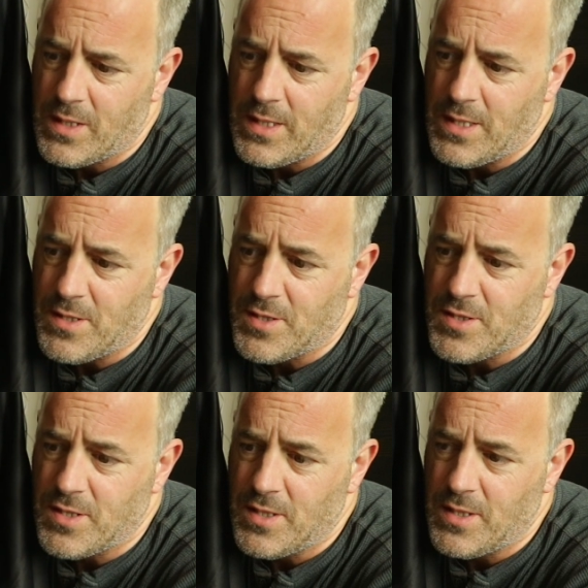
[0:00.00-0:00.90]

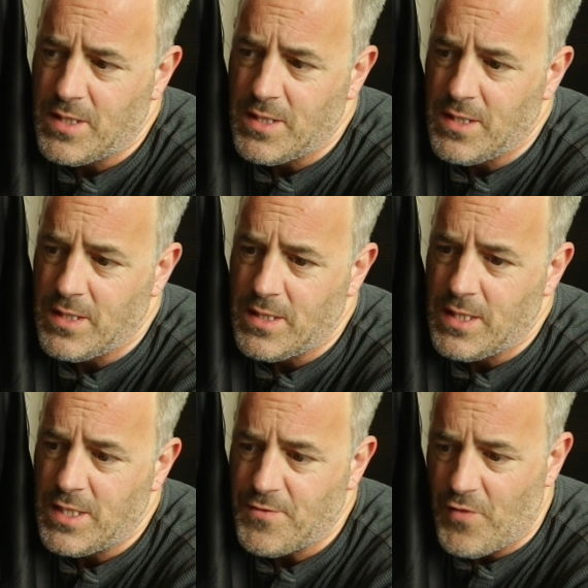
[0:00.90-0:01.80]

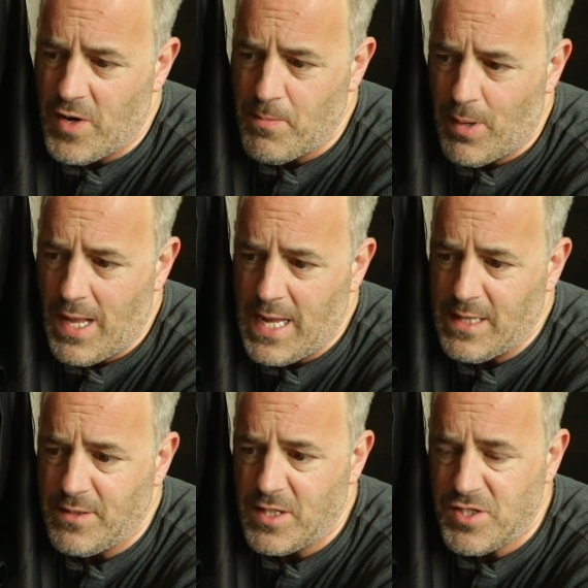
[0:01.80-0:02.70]
It's very
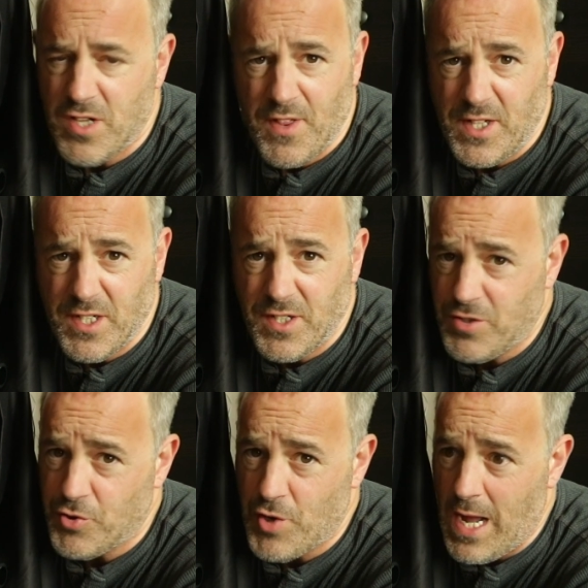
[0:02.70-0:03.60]
plain. There's nothing to
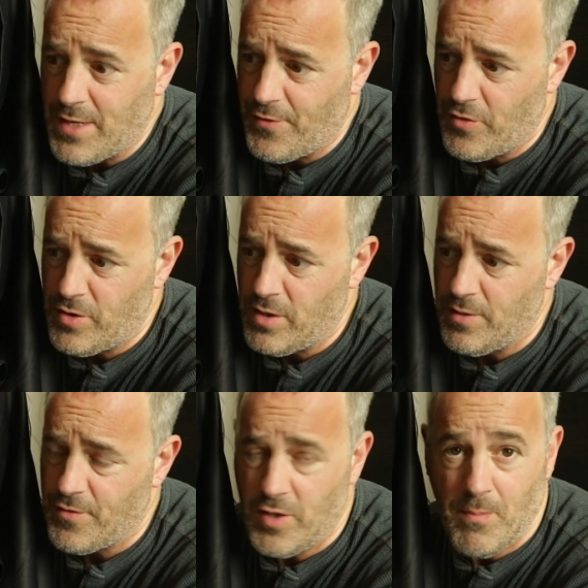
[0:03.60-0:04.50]
detract from
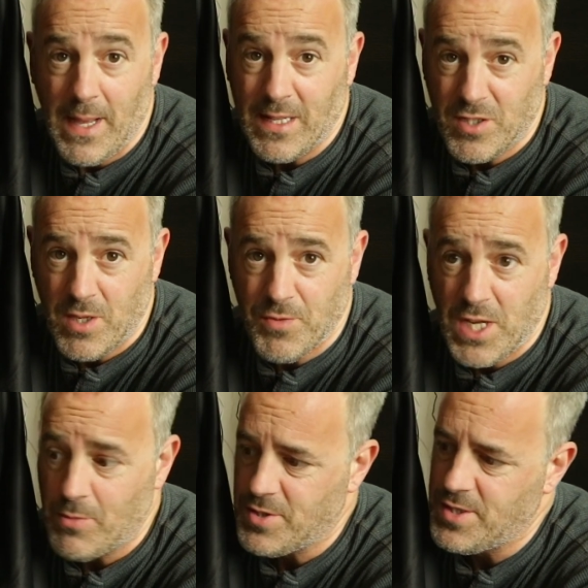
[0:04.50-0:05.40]
the main
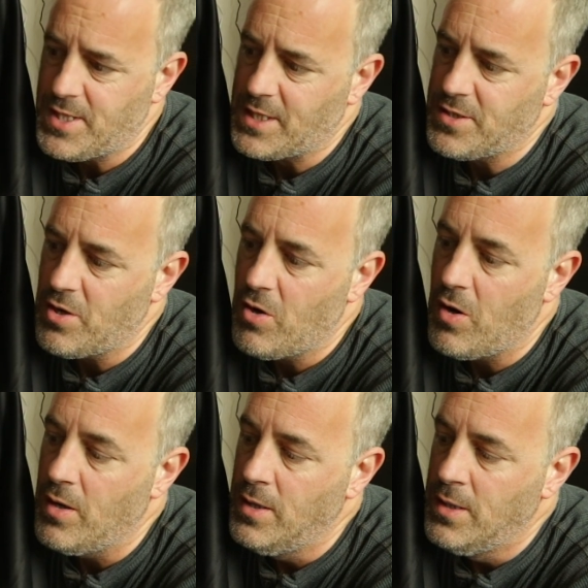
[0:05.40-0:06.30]
subject, which is the
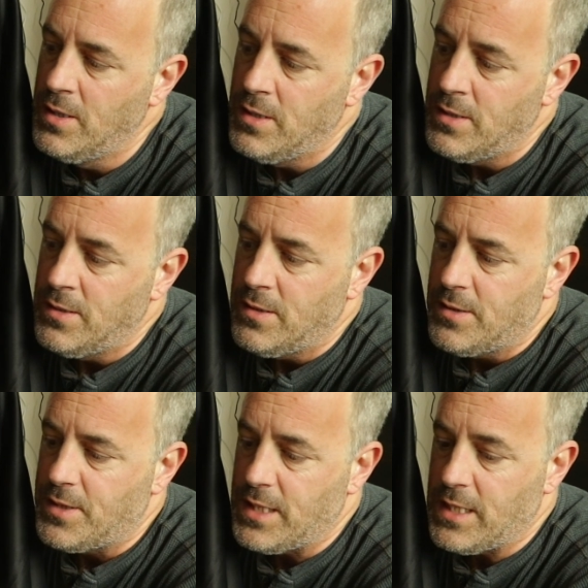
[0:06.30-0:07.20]
guitar.
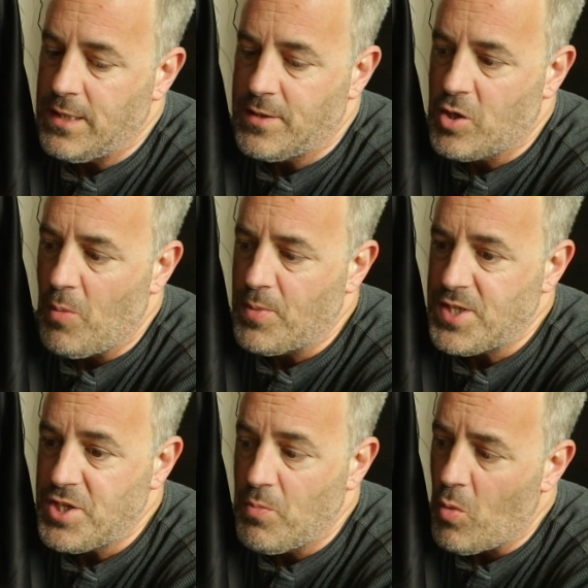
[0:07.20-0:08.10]
The
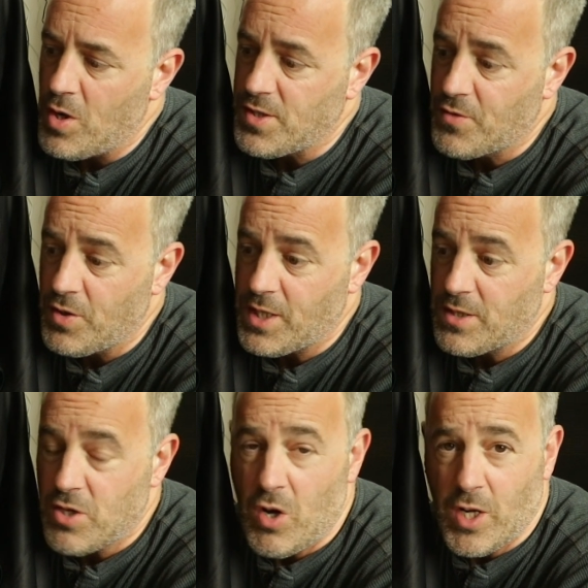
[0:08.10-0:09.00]
composition wise, I've got the
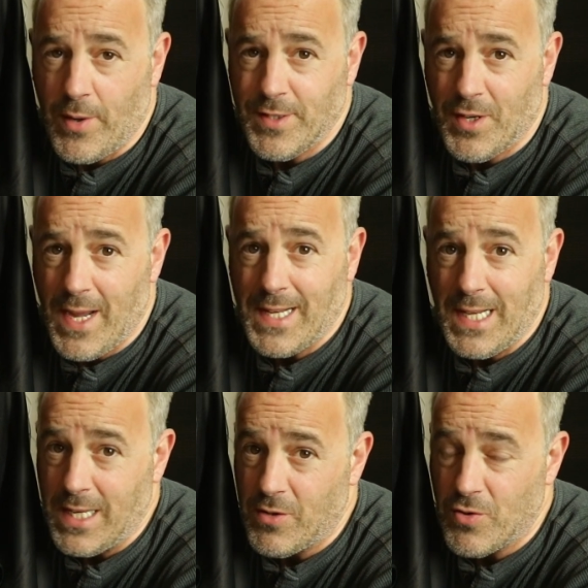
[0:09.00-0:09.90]
guitar going
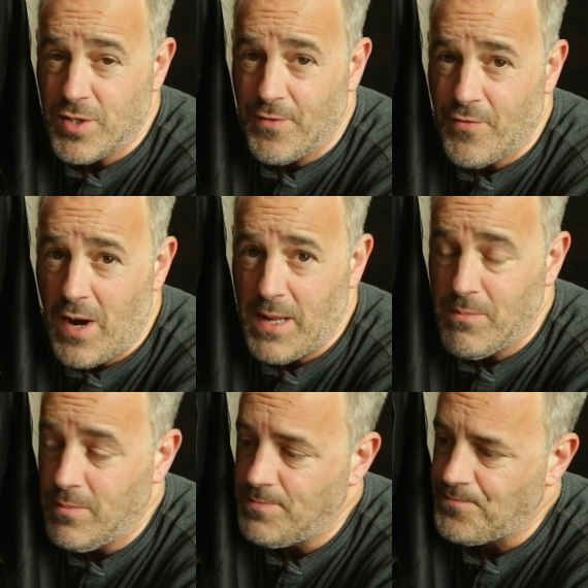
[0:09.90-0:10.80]
diagonally across the frame.